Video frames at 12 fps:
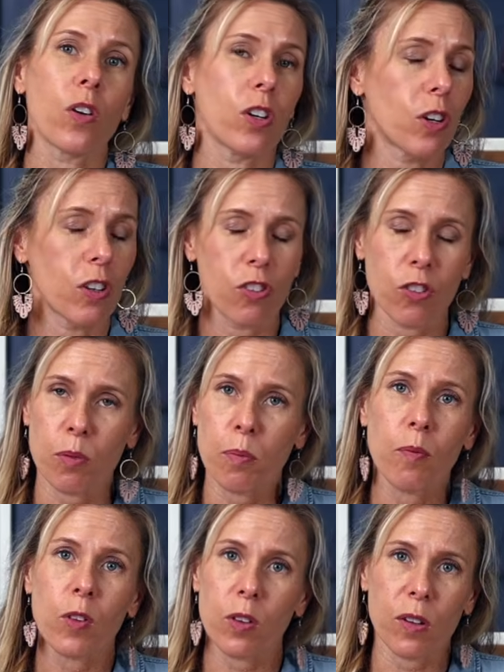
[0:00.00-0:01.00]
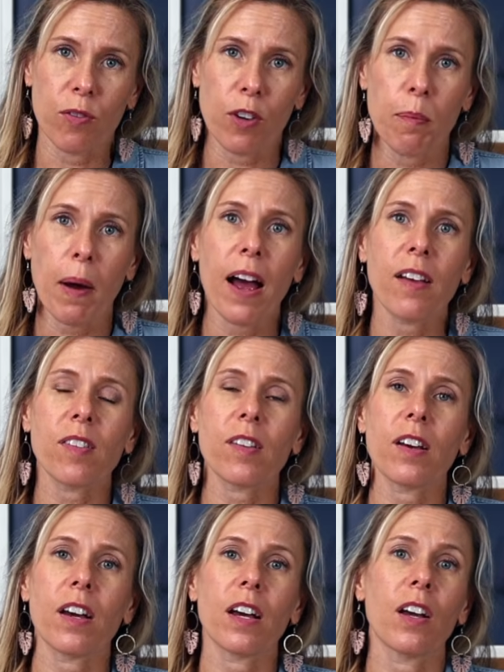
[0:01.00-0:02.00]
You could do gluten-free
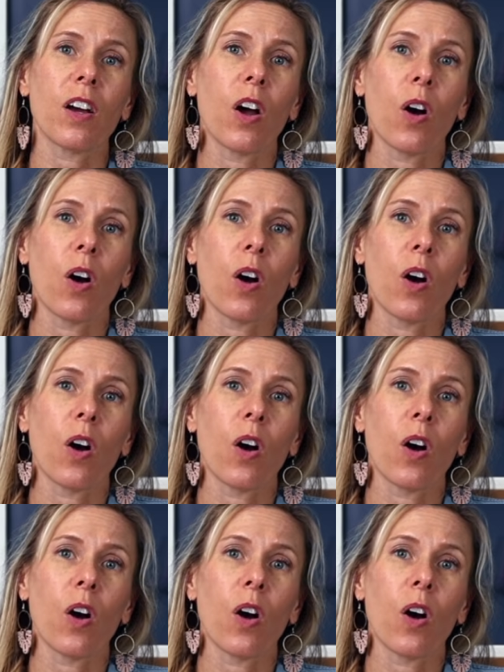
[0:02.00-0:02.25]
pasta,